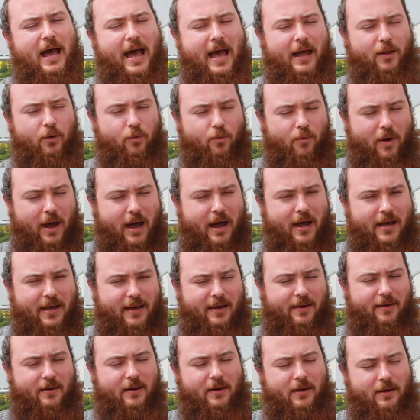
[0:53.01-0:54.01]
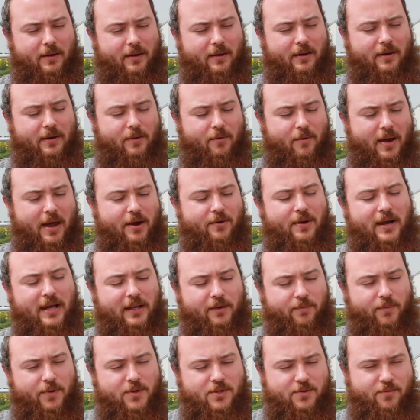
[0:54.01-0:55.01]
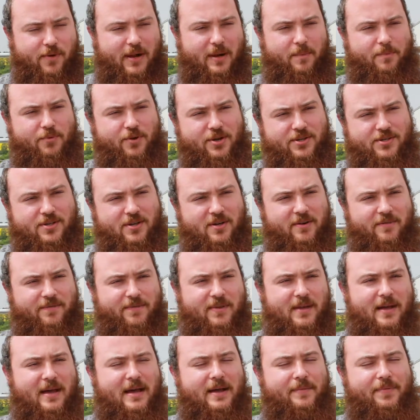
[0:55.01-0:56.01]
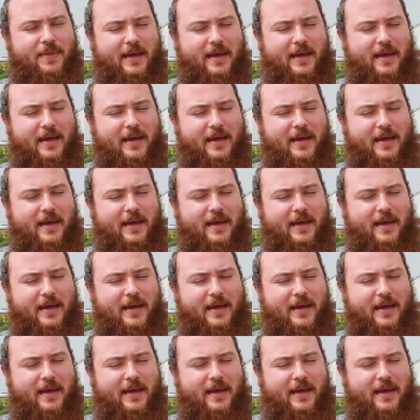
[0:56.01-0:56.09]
and why where it was well preserved,